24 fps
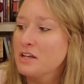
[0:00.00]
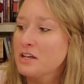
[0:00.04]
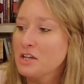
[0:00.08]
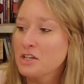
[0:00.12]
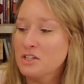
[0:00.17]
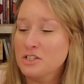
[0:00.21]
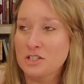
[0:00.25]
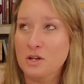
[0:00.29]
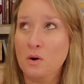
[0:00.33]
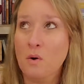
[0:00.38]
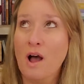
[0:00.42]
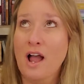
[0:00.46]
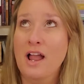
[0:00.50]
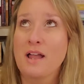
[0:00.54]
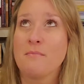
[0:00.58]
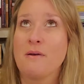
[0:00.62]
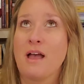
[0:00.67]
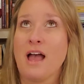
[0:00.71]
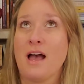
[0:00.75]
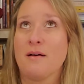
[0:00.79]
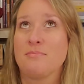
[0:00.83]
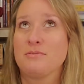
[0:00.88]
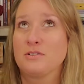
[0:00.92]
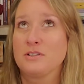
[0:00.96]
So I'm
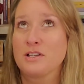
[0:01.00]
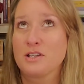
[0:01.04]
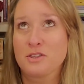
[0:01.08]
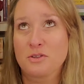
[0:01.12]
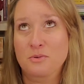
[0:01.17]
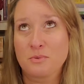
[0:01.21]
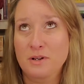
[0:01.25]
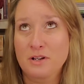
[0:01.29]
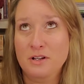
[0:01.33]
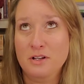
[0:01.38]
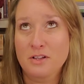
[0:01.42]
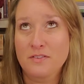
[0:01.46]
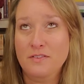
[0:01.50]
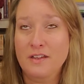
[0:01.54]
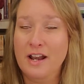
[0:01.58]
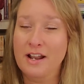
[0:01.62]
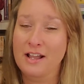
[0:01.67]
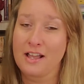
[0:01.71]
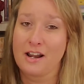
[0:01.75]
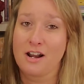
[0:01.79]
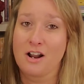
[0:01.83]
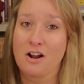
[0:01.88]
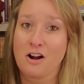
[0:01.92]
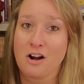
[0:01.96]
absolutely thrilled that I
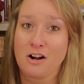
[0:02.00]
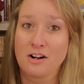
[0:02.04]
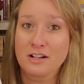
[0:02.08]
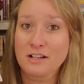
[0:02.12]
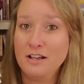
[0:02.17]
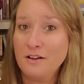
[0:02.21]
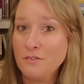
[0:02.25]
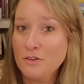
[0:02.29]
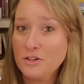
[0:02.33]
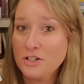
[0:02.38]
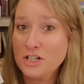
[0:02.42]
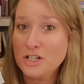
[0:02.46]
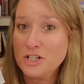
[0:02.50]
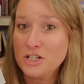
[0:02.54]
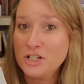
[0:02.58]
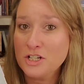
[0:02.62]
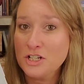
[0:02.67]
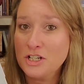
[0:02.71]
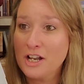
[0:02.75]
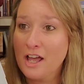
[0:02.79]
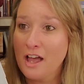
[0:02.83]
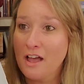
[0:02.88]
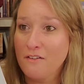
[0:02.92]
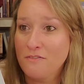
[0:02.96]
got a hardcover
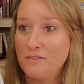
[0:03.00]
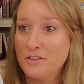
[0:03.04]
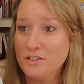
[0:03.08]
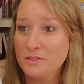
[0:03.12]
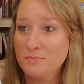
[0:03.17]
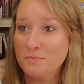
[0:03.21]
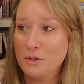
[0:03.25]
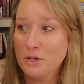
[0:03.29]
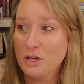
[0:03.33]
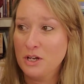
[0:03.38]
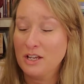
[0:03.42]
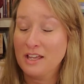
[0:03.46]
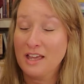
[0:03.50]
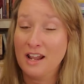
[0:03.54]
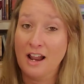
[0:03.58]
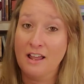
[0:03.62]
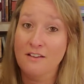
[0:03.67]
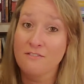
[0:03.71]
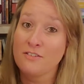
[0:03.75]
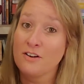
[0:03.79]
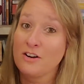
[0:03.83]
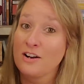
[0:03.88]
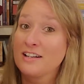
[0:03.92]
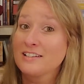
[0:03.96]
edition of this book, and I'm
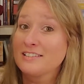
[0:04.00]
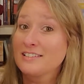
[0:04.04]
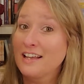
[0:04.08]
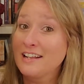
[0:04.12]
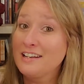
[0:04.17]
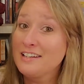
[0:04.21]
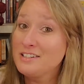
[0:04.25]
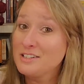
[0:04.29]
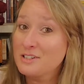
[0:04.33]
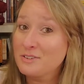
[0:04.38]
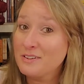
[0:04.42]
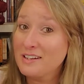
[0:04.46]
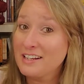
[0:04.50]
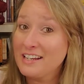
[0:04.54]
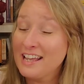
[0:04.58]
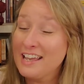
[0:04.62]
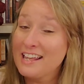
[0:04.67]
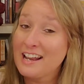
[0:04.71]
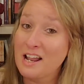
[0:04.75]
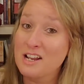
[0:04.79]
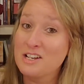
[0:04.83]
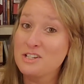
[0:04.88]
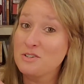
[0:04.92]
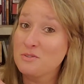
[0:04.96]
very excited to read it,
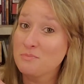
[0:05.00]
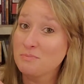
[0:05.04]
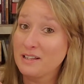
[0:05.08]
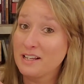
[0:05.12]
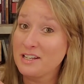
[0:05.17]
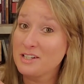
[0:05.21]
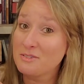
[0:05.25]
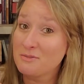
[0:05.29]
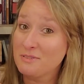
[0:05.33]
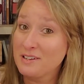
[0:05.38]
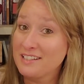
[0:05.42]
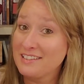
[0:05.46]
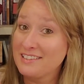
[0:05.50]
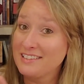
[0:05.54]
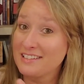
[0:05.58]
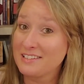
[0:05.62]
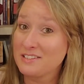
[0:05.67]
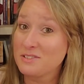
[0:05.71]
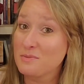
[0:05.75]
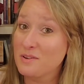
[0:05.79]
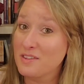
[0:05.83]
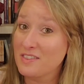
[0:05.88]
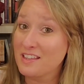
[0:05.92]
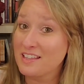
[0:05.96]
and I do plan to read
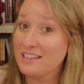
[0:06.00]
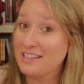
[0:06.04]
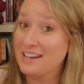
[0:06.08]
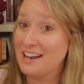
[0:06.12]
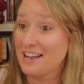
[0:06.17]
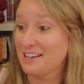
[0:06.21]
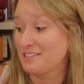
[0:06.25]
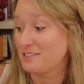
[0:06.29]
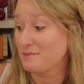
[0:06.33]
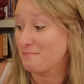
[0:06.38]
this within the next